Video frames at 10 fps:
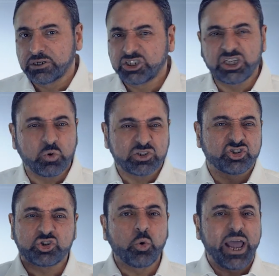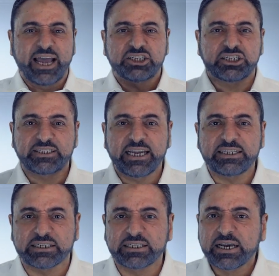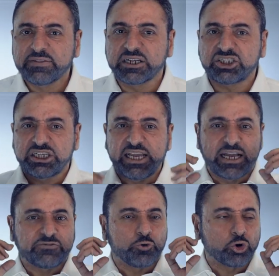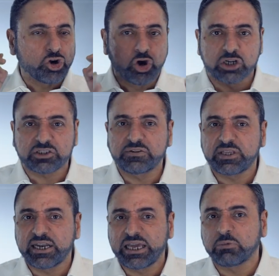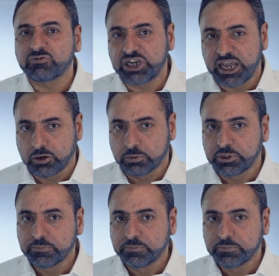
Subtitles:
She was so agitated that she had forgotten the name of Jacob.